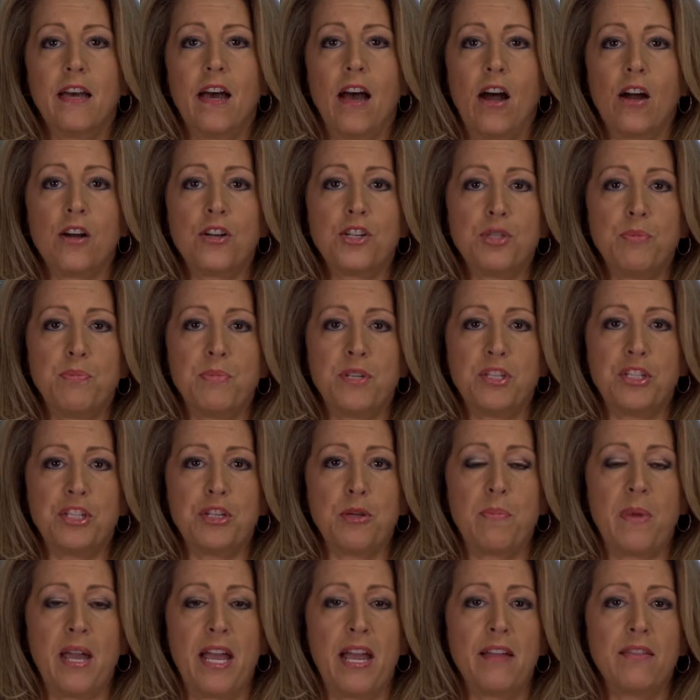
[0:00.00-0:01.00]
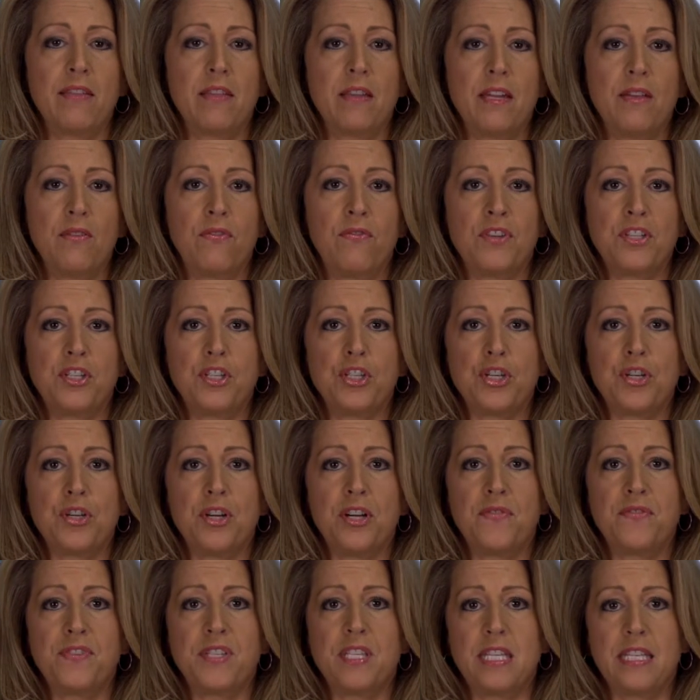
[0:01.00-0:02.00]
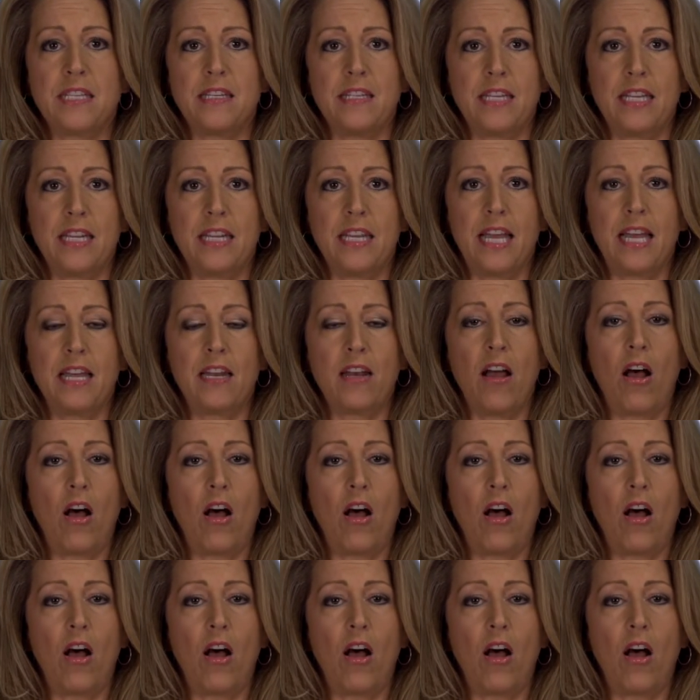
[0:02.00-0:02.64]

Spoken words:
Archbishop Anthony Fisher of Sydney and